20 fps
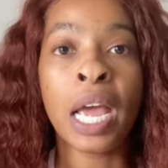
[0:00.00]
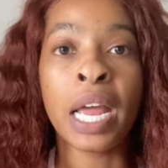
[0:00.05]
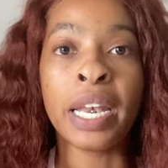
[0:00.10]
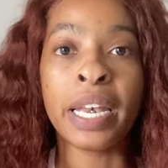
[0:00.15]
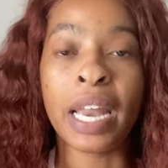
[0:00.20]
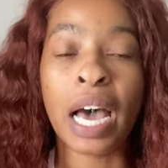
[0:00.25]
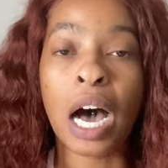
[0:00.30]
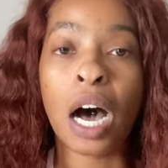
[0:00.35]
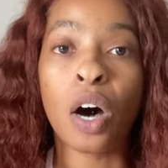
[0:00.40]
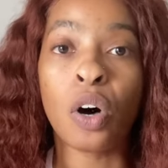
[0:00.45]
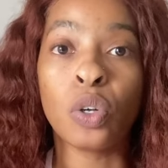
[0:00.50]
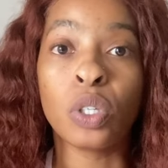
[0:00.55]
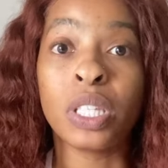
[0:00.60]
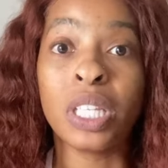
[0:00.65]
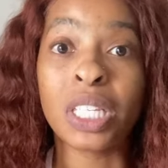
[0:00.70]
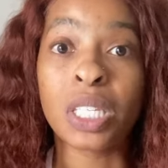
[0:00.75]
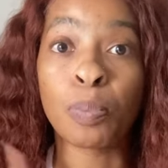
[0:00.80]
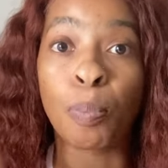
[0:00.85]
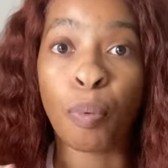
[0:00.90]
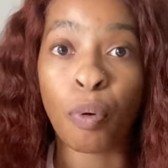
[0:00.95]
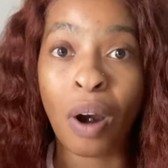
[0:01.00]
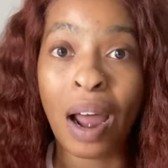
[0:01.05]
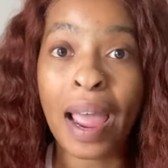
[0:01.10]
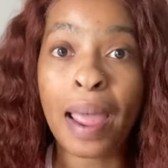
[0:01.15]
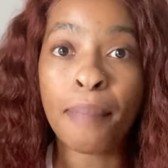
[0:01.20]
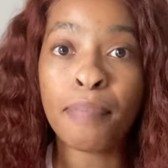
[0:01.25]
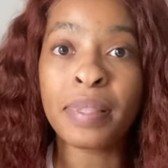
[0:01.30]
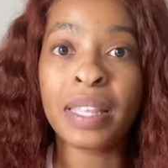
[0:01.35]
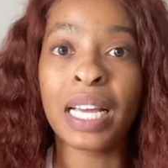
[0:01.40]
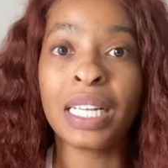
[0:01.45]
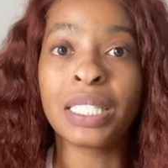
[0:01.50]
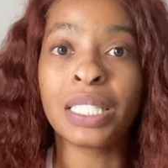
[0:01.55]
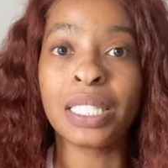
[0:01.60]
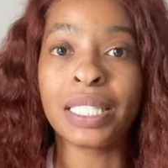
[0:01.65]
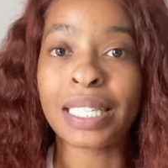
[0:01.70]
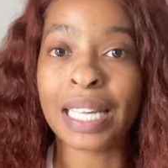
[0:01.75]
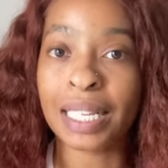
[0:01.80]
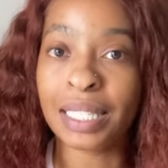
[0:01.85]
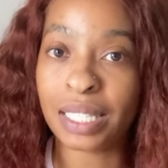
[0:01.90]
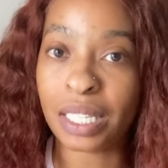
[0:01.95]
Now this bribe that
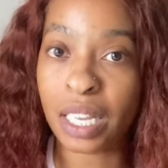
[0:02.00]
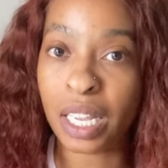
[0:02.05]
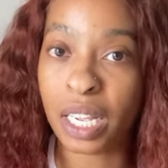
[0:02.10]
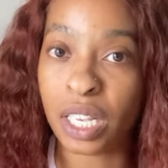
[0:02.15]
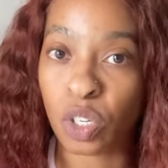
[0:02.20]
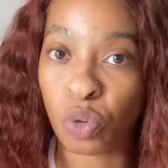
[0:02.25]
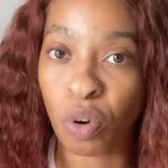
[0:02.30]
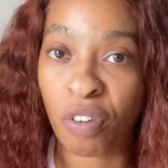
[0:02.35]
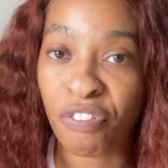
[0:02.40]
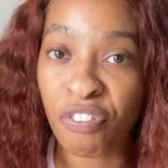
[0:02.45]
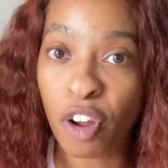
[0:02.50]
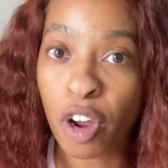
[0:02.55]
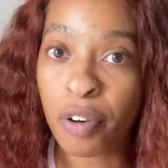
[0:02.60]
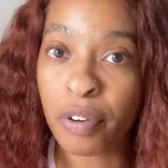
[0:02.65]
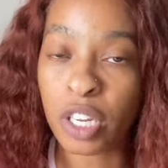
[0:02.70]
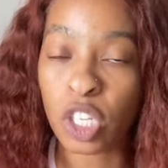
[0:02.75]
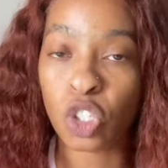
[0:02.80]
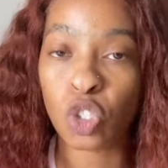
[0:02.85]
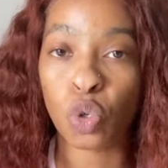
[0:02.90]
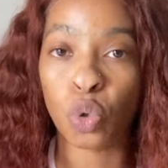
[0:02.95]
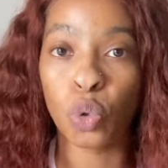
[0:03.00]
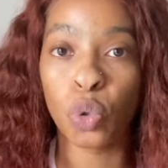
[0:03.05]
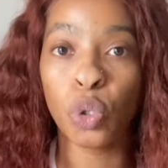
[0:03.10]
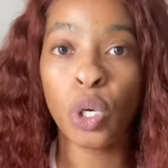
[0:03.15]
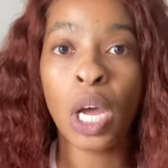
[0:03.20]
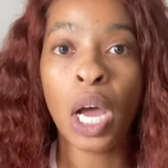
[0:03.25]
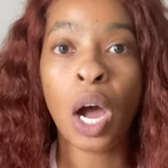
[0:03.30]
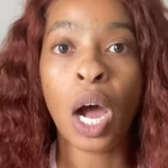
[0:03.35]
Ntanzi is referring to